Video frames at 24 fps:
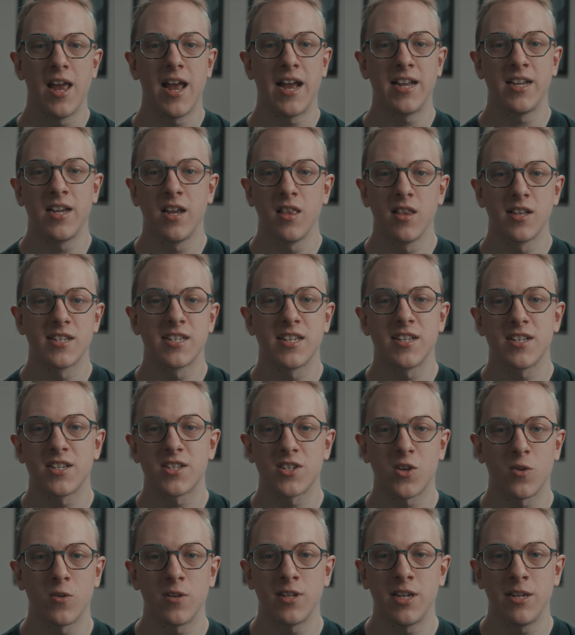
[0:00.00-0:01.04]
and elicit
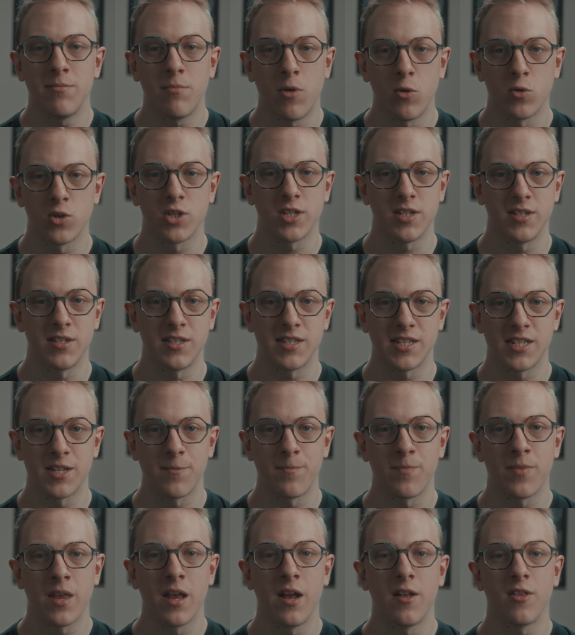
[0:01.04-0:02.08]
certain emotions,
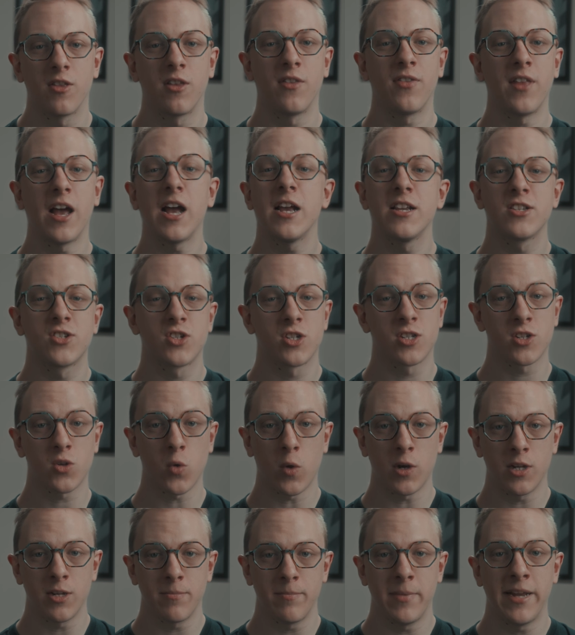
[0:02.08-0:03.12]
then that is just
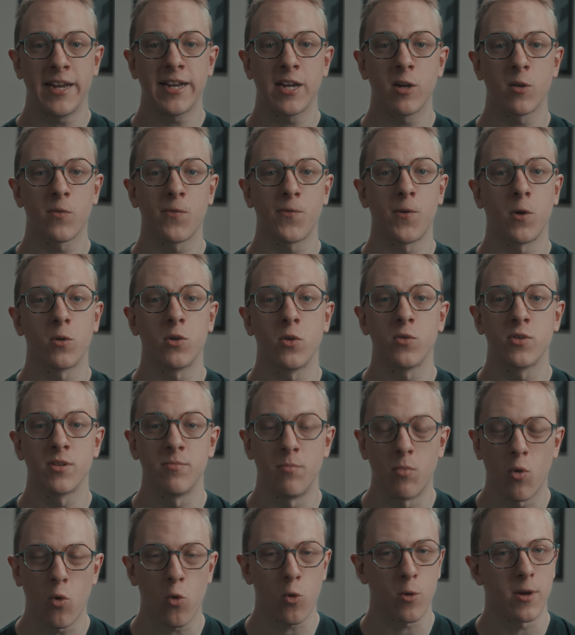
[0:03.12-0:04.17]
going to make your photos
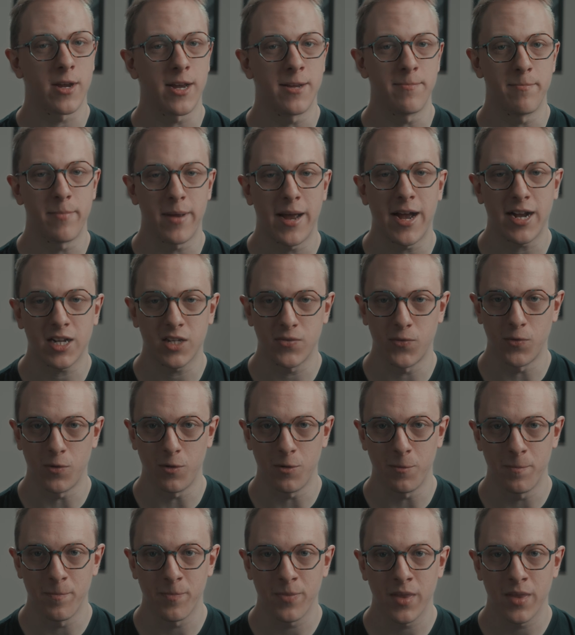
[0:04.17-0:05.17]
more impactful.